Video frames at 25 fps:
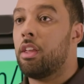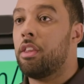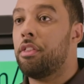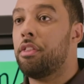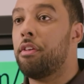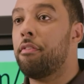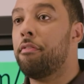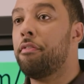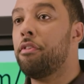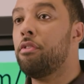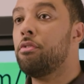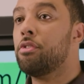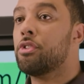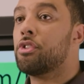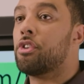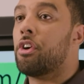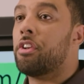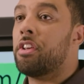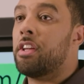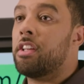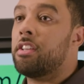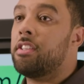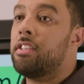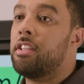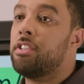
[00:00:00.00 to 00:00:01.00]
The
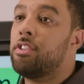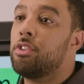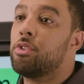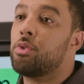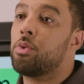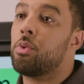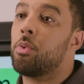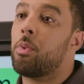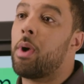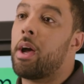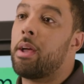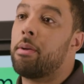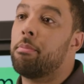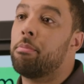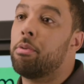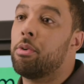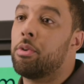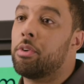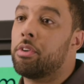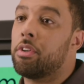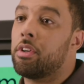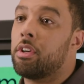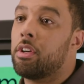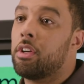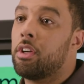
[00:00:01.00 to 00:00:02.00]
ViewSonic digital
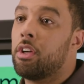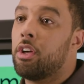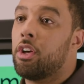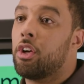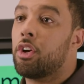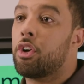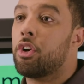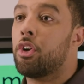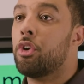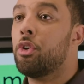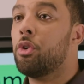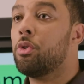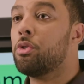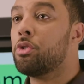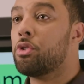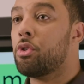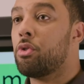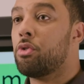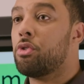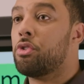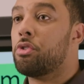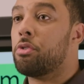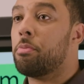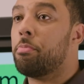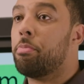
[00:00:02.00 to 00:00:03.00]
whiteboard can also
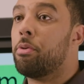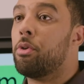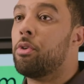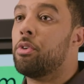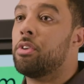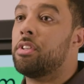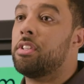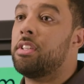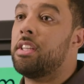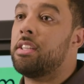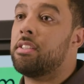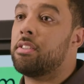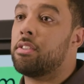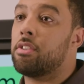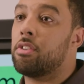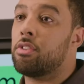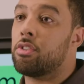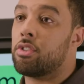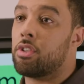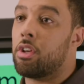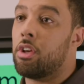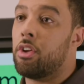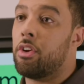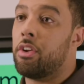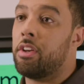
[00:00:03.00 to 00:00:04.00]
support
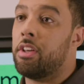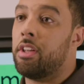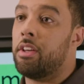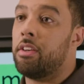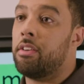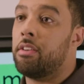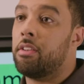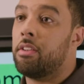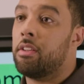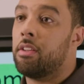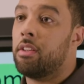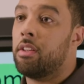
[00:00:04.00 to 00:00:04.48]
distance learning